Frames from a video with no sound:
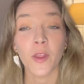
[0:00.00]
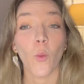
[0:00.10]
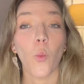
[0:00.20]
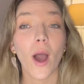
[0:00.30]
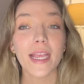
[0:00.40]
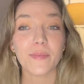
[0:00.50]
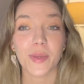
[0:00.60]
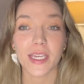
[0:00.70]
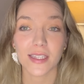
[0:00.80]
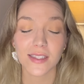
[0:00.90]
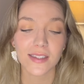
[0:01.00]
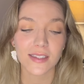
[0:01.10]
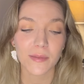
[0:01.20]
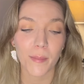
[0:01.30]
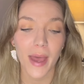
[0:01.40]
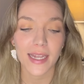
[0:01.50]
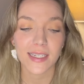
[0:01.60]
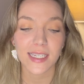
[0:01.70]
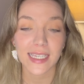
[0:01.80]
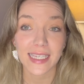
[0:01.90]
White beans
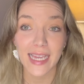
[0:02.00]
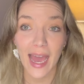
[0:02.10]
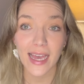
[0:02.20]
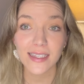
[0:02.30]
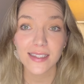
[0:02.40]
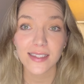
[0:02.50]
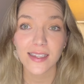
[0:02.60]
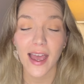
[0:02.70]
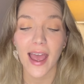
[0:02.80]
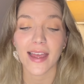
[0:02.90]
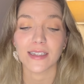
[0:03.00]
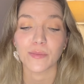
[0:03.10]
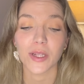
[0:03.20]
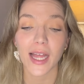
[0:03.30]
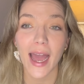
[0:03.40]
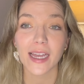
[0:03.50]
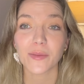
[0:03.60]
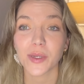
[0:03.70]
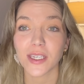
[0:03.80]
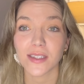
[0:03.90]
meant yes, and
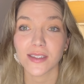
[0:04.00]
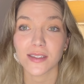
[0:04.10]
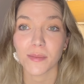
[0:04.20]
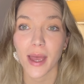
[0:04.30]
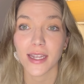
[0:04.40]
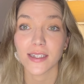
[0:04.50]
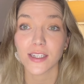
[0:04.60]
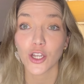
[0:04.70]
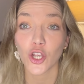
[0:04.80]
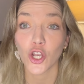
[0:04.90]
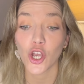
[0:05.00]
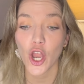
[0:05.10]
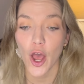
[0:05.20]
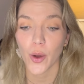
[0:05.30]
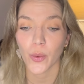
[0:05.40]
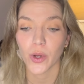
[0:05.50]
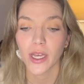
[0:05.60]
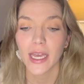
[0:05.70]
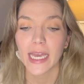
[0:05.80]
black beans meant no.